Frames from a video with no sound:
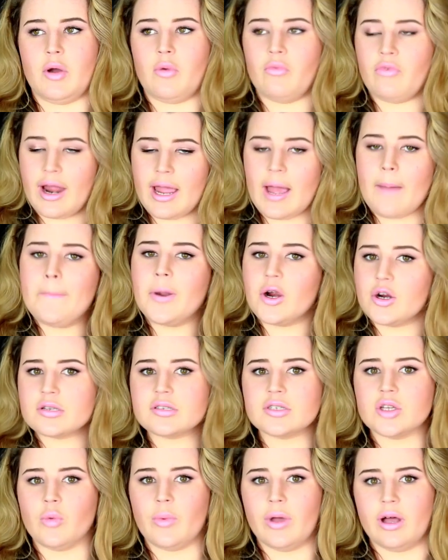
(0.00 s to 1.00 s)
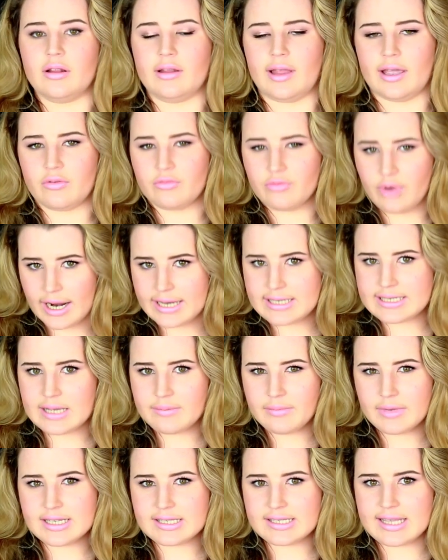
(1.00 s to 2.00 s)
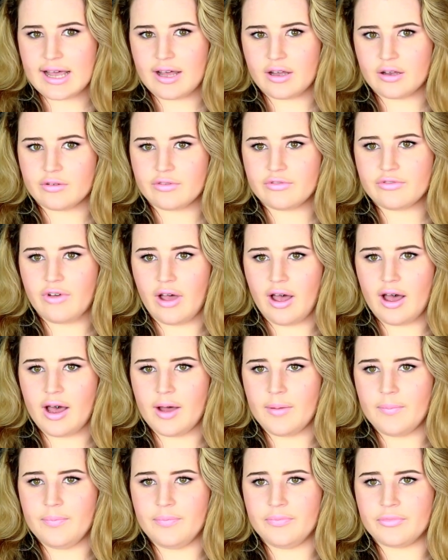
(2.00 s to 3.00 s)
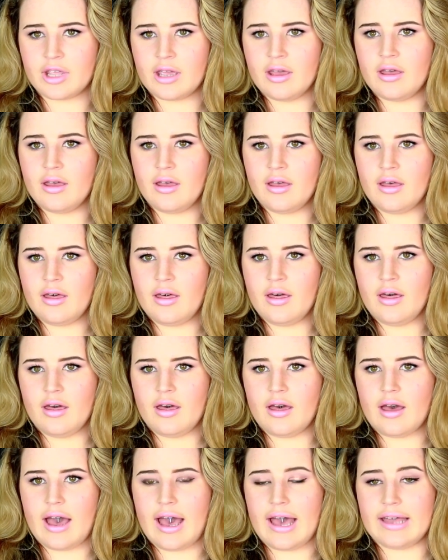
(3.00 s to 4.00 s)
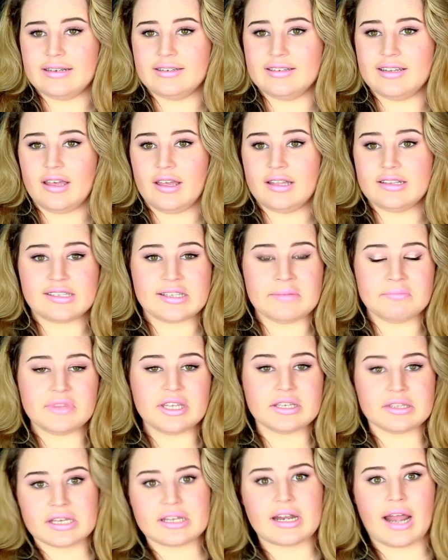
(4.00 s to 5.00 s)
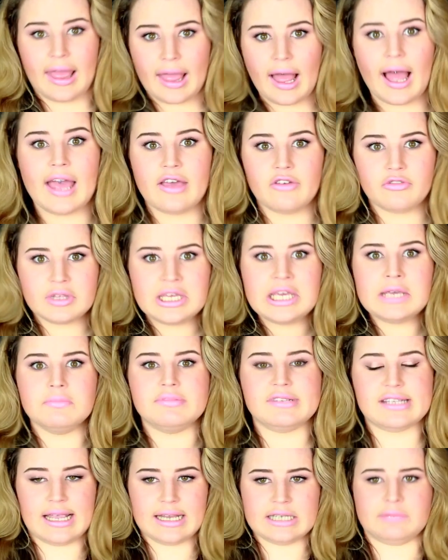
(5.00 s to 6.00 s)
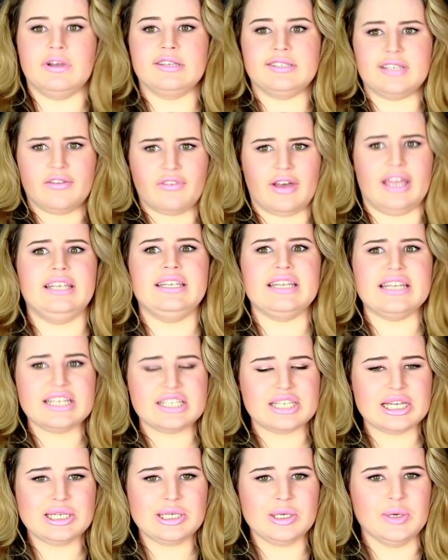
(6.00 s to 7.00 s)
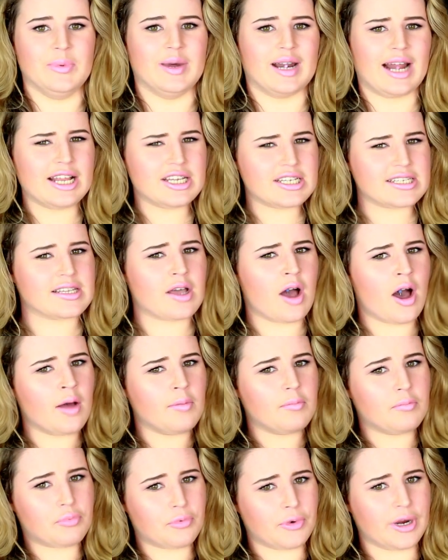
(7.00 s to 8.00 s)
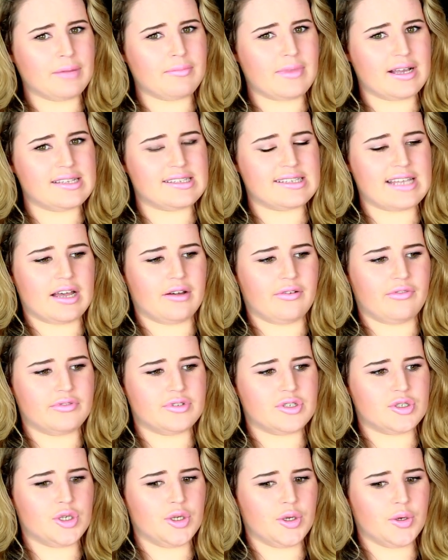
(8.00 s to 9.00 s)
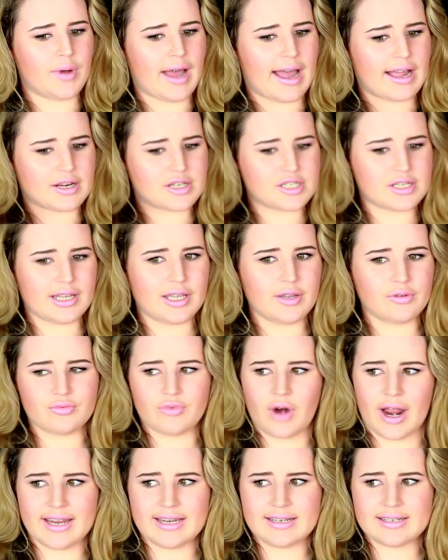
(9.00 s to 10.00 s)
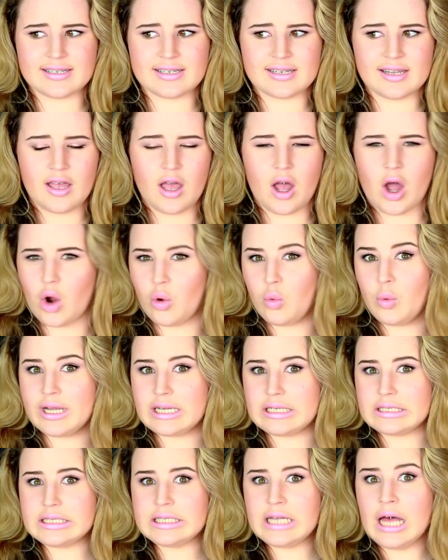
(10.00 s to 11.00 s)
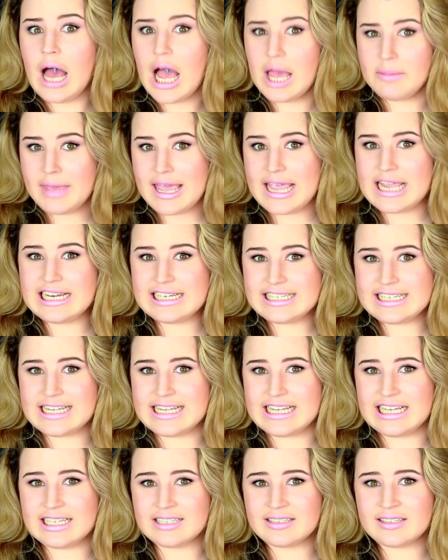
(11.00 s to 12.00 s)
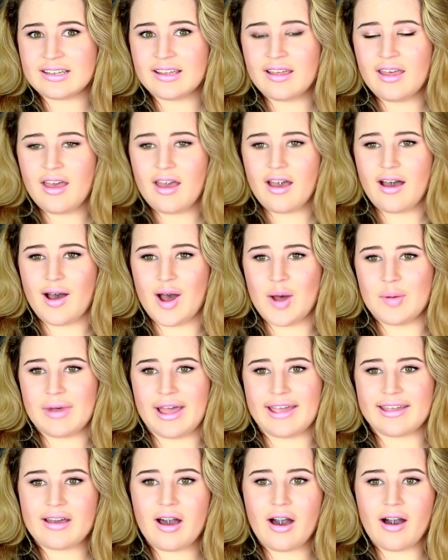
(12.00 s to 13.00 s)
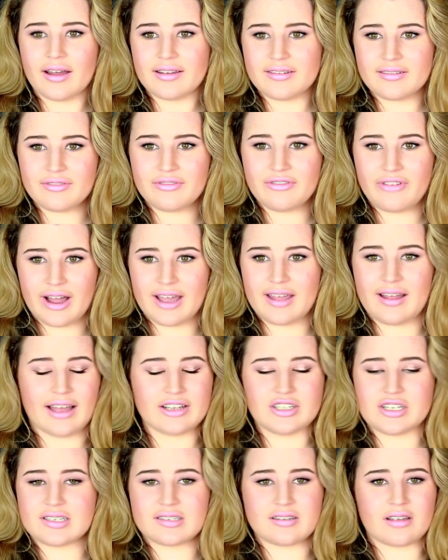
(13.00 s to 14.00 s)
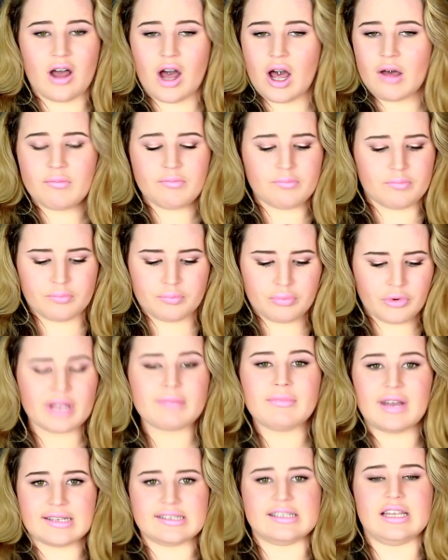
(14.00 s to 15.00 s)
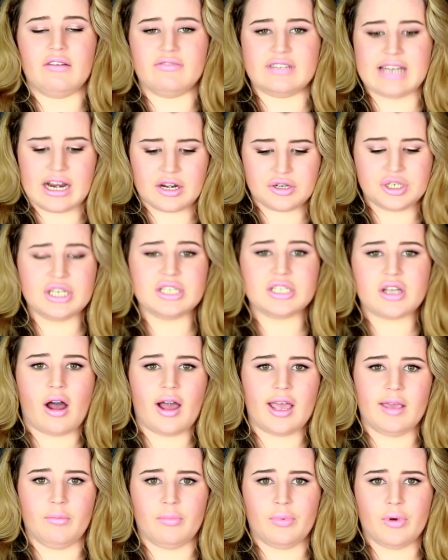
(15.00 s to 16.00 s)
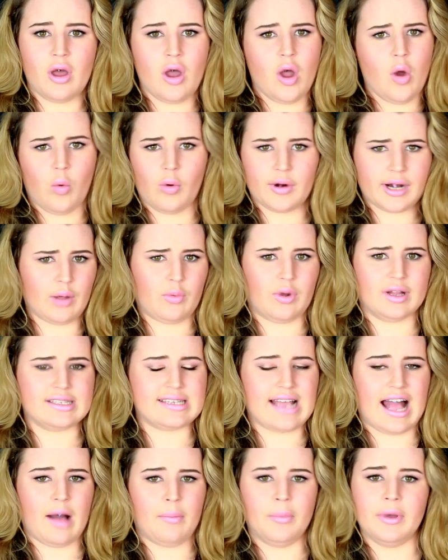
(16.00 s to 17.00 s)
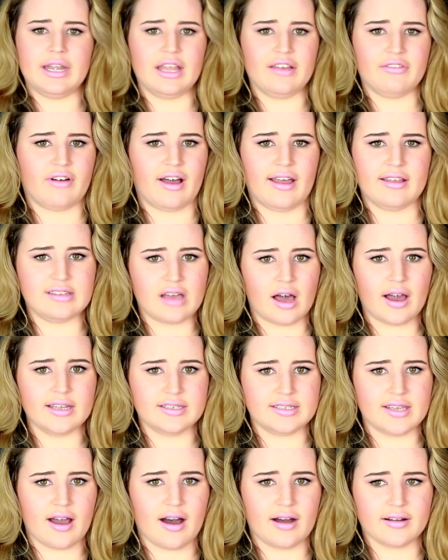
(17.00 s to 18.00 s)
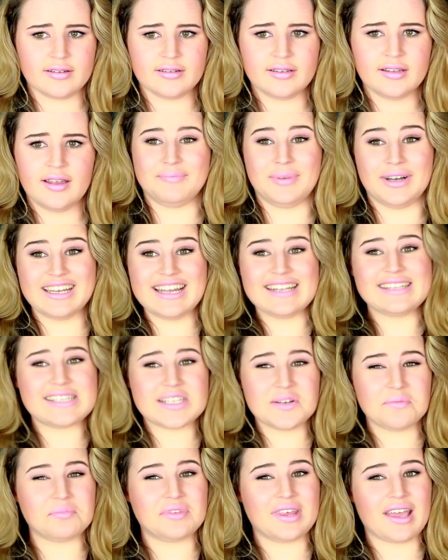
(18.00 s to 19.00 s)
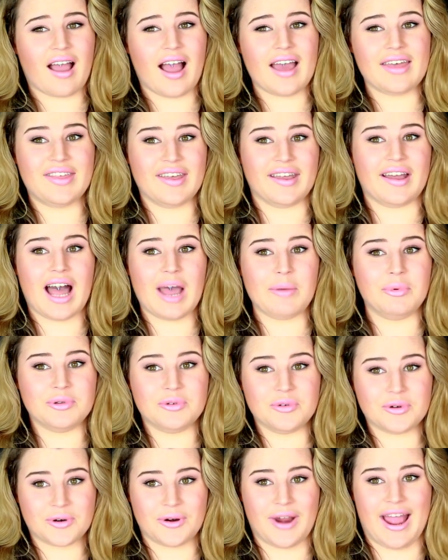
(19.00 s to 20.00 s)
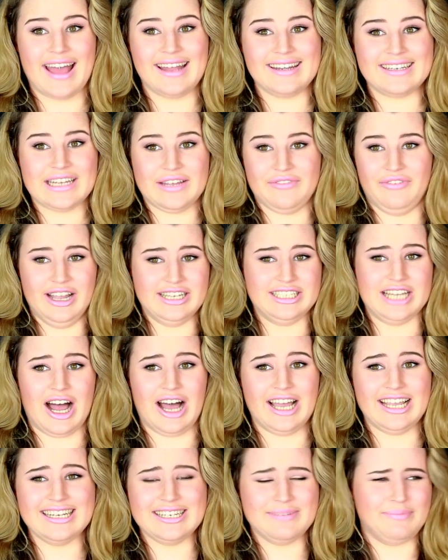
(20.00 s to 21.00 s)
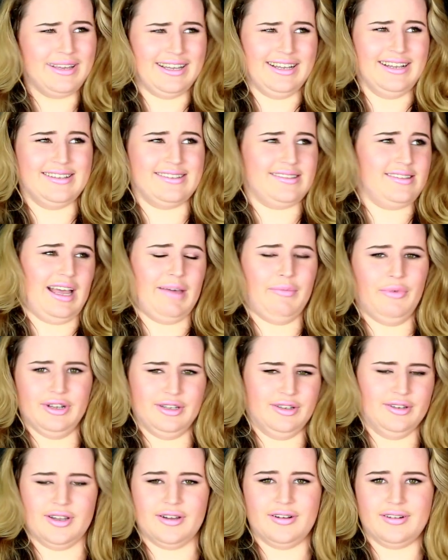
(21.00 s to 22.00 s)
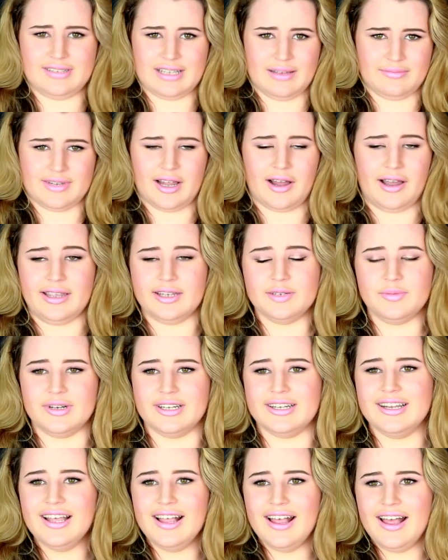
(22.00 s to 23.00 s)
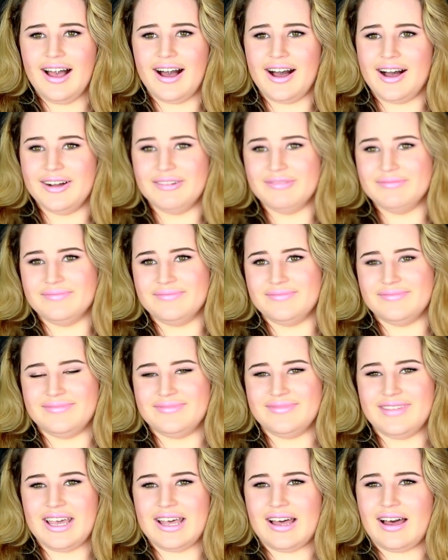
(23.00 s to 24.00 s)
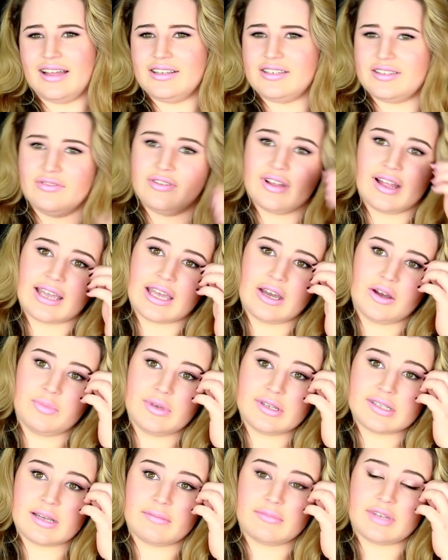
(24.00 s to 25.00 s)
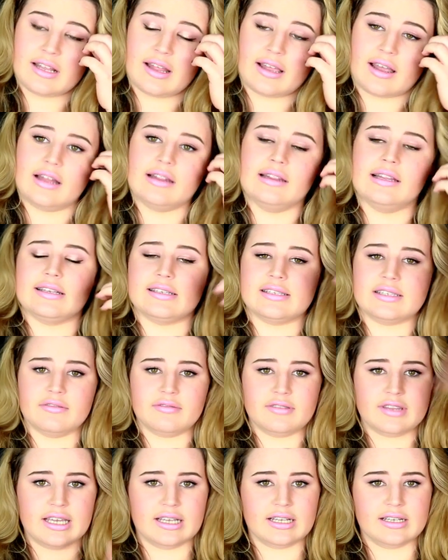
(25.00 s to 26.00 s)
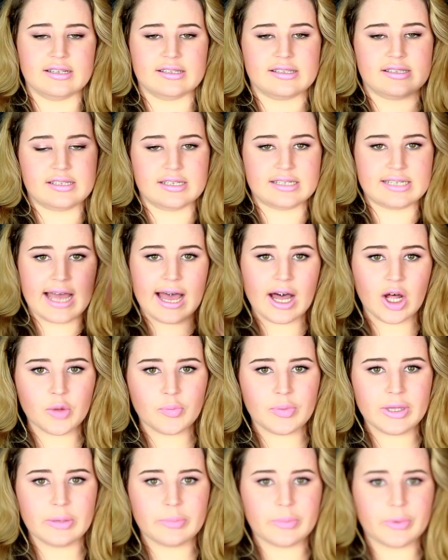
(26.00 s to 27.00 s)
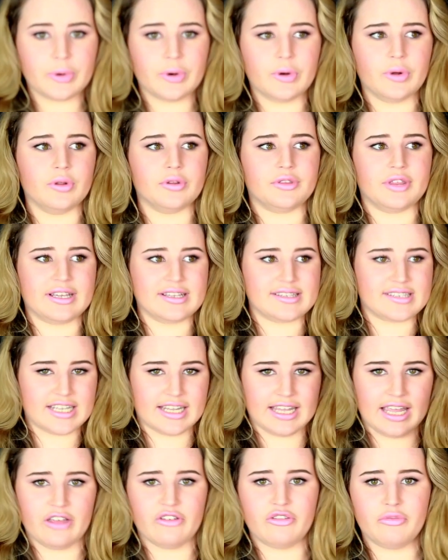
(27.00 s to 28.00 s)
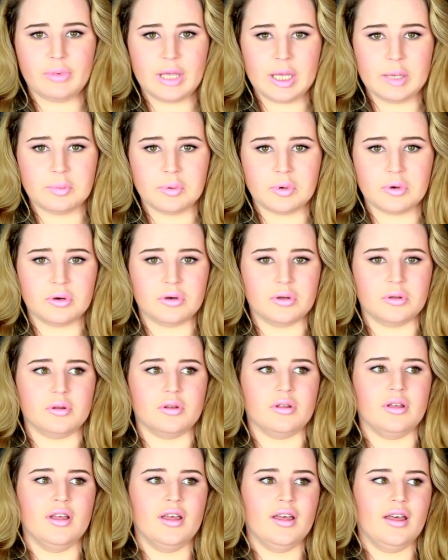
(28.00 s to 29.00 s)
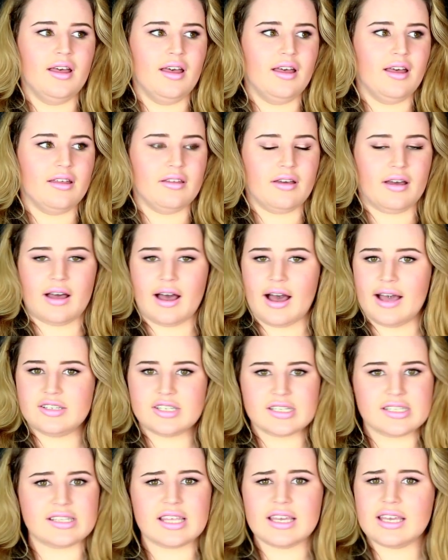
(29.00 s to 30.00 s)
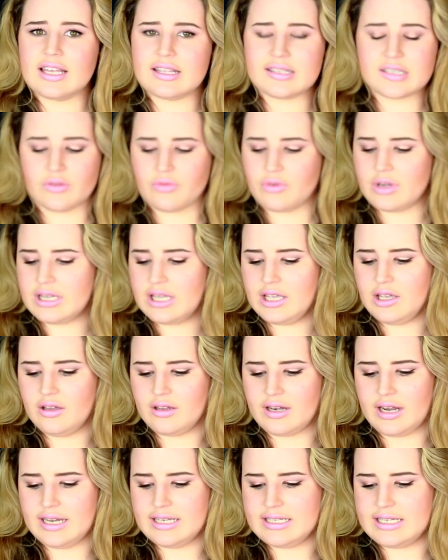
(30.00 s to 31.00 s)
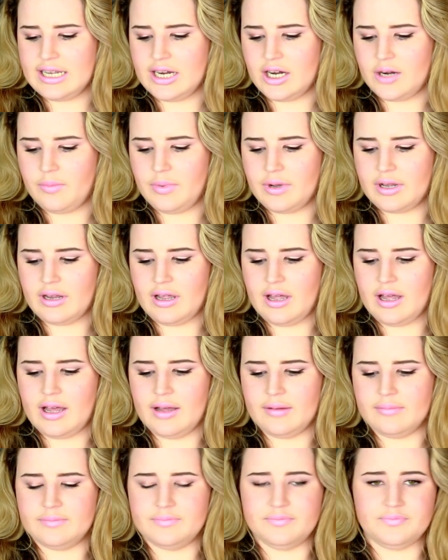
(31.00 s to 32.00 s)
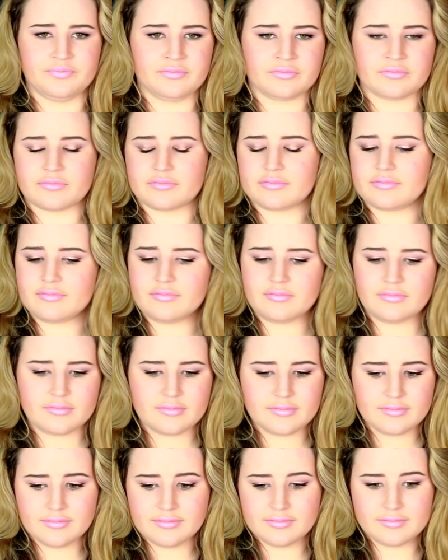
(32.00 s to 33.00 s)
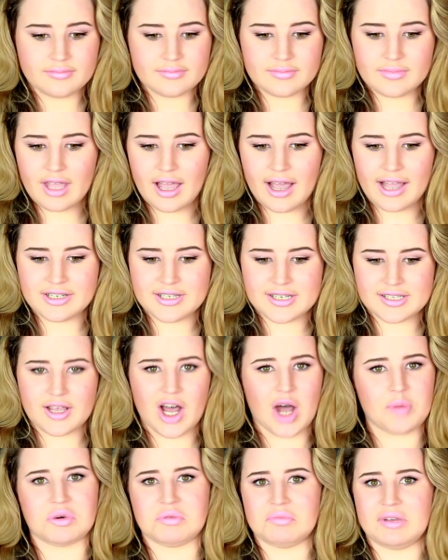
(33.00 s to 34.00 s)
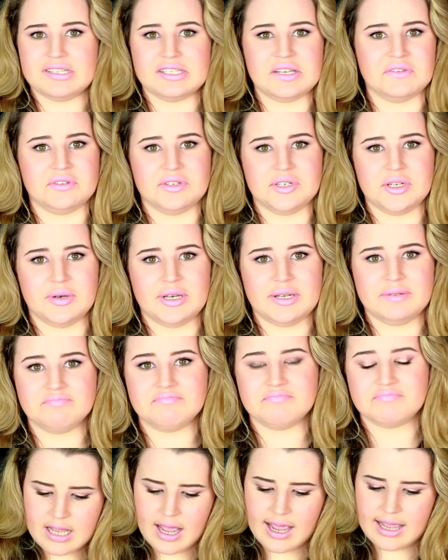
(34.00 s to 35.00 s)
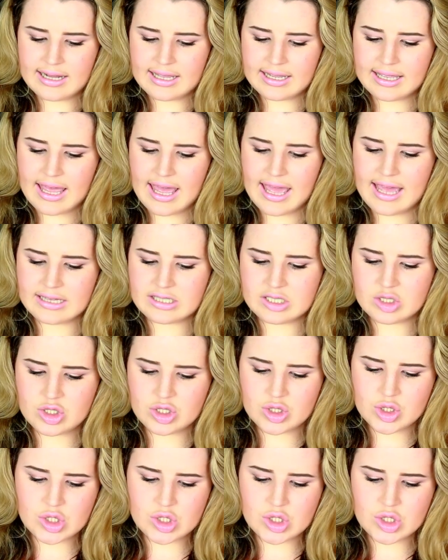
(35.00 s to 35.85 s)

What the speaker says: but write a personal will, like write it myself, and it's something that I keep saying to myself I need to do, but I just can't bring myself to actually write a will. I'm 18. I just can't bring myself to actually type what I want to happen if I died young. But it's something I think I would regret if I died, because I wouldn't know because I've died, but I just feel like it would be something like a list of things to tell people, things to give people. I just think it's a really good idea, but I just can't bring myself to do it. Tyler Kate